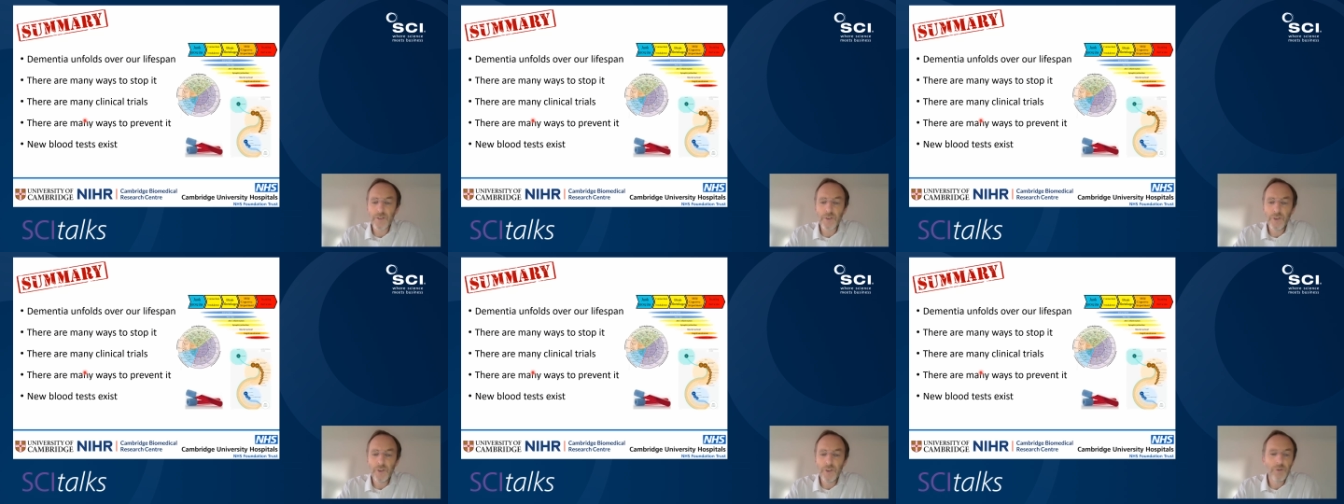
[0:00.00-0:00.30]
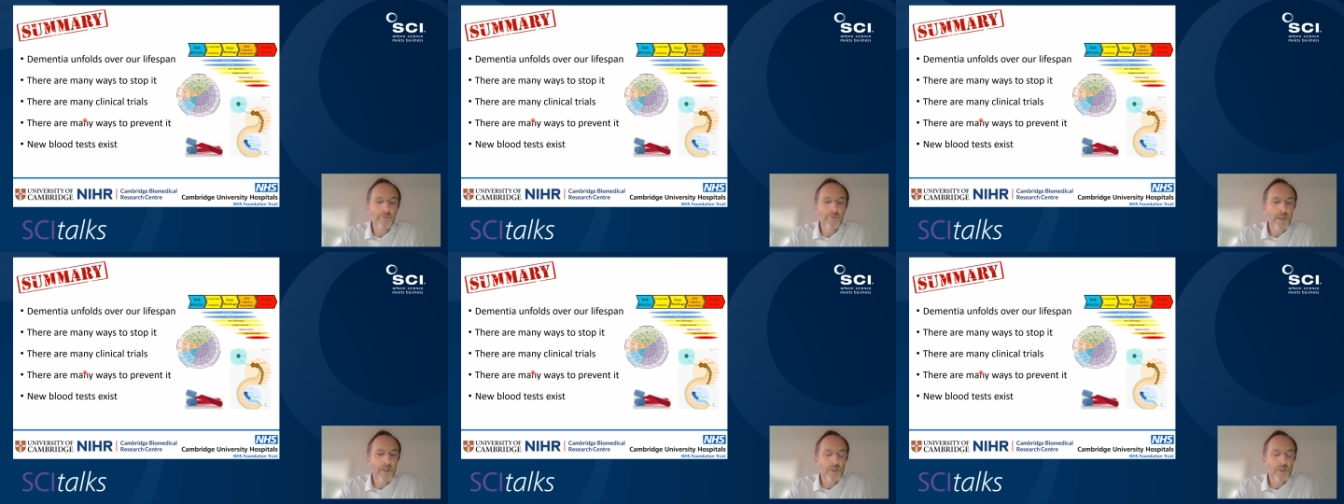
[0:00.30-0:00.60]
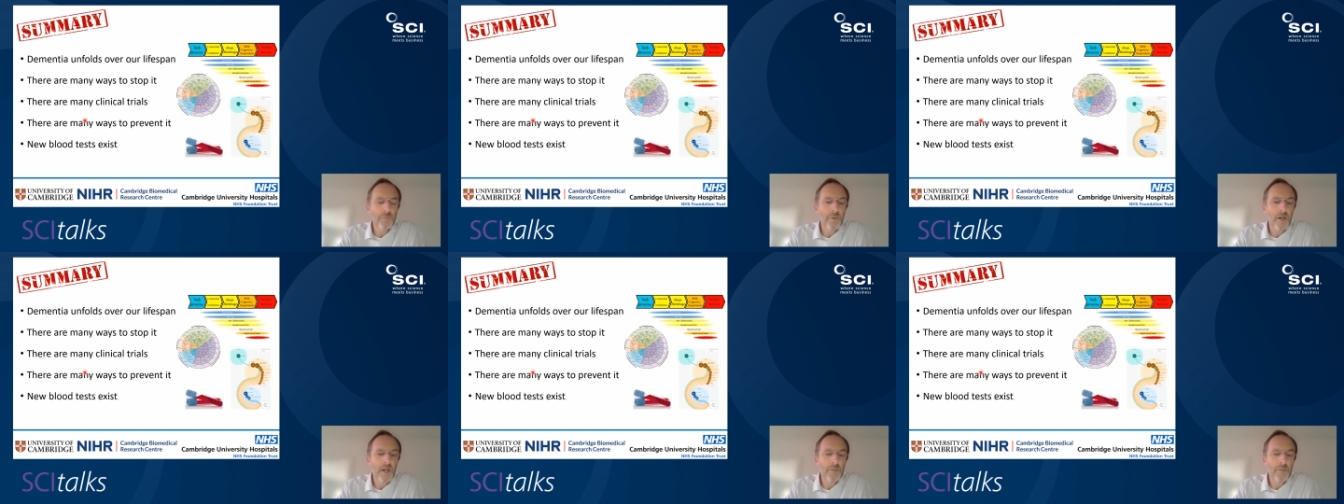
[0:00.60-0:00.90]
new range
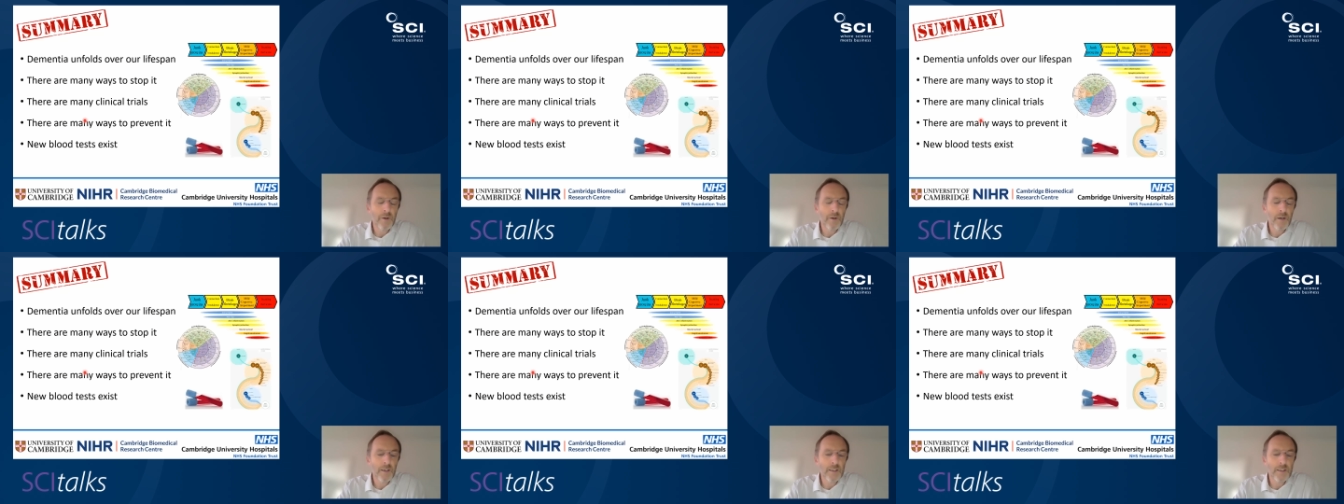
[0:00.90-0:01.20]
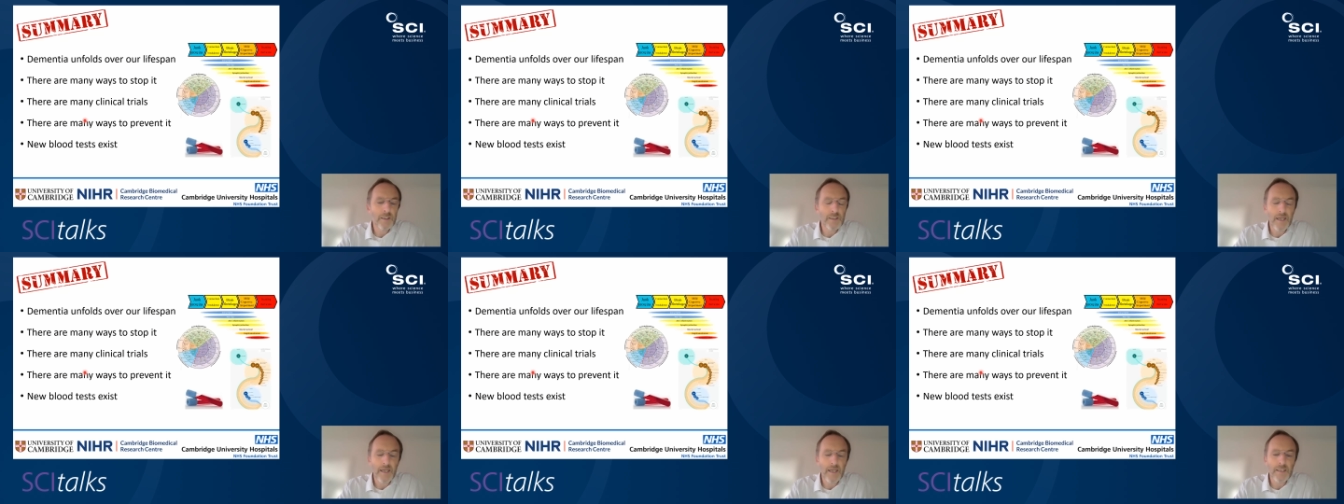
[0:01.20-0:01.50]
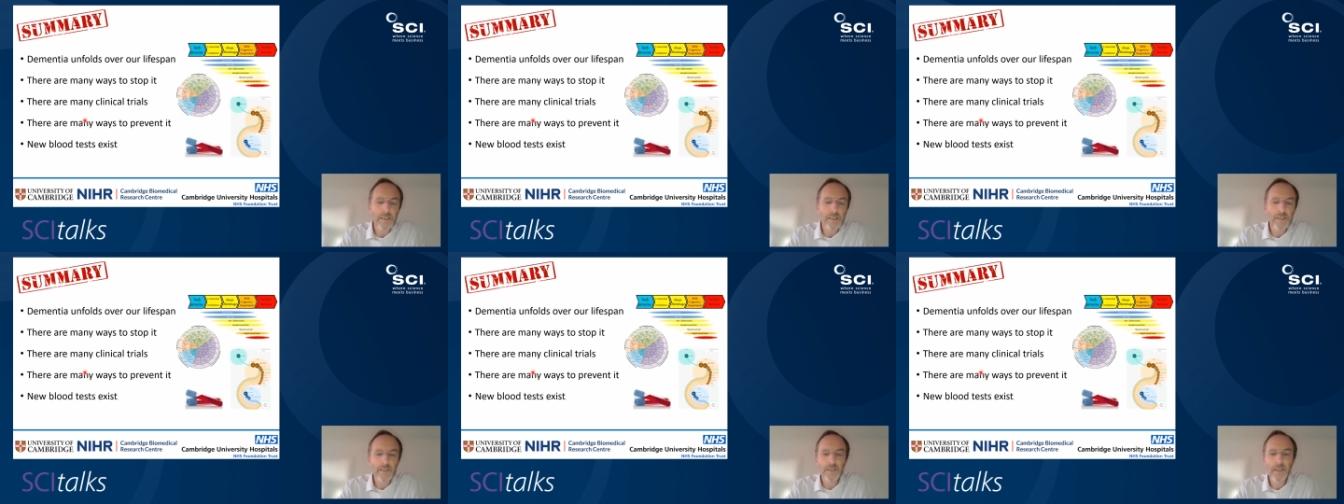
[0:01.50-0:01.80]
of biomarker
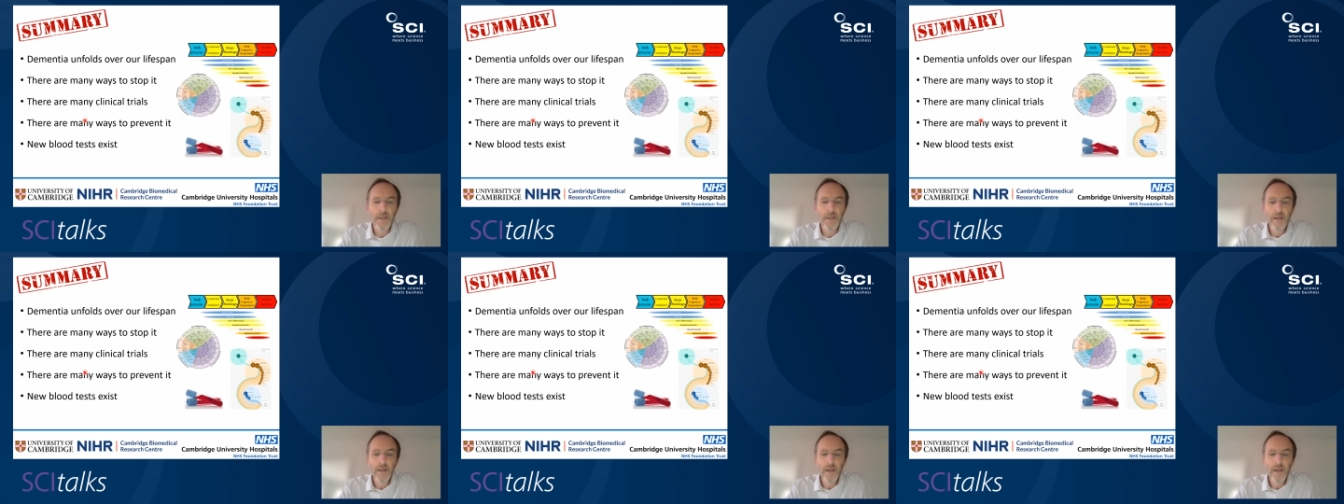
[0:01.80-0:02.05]
tests,